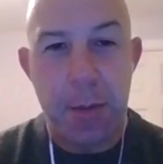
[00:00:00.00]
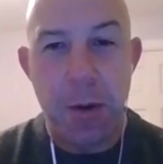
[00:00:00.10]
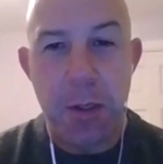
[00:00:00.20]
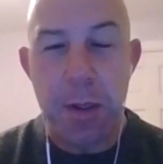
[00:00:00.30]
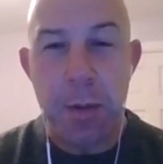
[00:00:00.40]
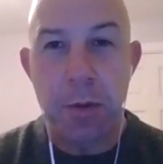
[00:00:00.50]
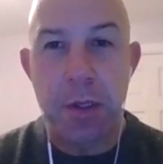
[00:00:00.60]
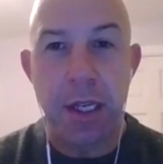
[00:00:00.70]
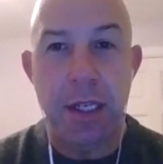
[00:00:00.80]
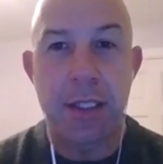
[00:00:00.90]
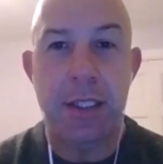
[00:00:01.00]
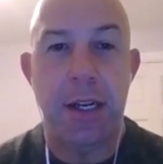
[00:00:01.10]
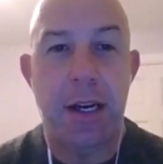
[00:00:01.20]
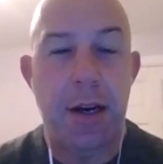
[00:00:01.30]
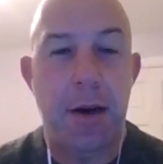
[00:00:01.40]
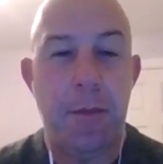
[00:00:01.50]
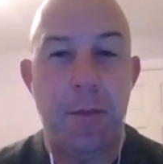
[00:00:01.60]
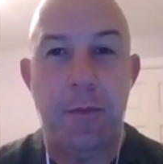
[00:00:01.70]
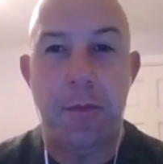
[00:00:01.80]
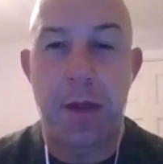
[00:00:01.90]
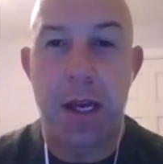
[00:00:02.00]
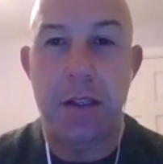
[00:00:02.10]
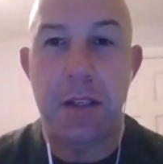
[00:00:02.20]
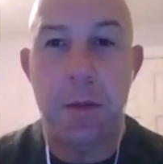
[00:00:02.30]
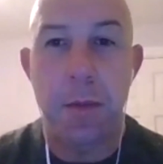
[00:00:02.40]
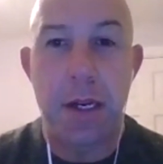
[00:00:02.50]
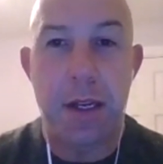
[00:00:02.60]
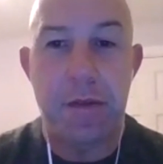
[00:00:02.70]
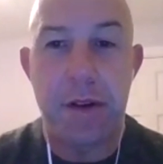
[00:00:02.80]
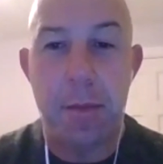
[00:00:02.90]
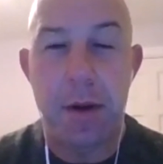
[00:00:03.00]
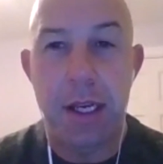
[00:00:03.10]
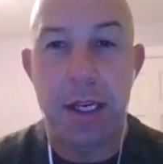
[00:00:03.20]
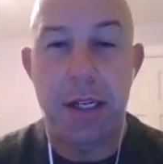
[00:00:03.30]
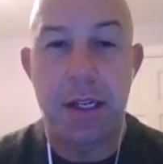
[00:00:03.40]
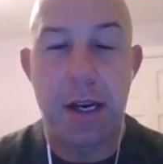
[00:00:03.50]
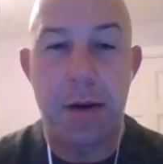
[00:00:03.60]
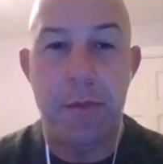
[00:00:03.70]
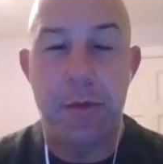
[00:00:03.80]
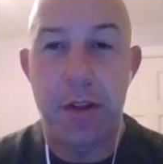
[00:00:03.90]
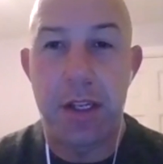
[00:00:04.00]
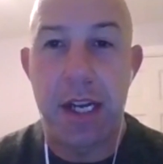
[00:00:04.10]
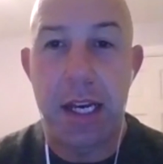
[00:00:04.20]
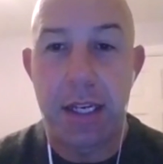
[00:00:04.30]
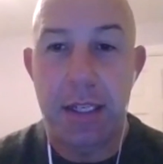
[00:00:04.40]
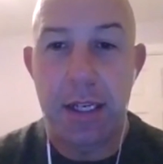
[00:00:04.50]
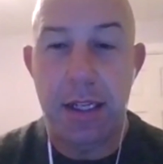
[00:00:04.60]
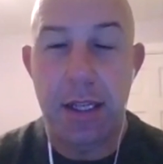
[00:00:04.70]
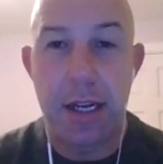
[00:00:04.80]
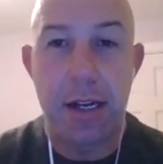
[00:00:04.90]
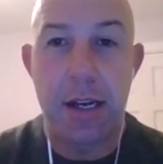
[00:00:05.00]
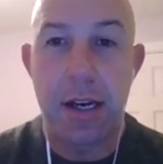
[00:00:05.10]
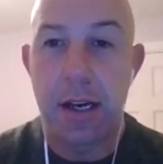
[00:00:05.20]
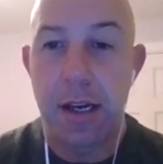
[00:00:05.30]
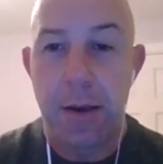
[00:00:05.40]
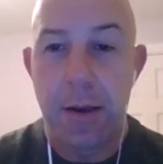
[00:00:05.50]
most people did. Just immediate family and for the day. And then, other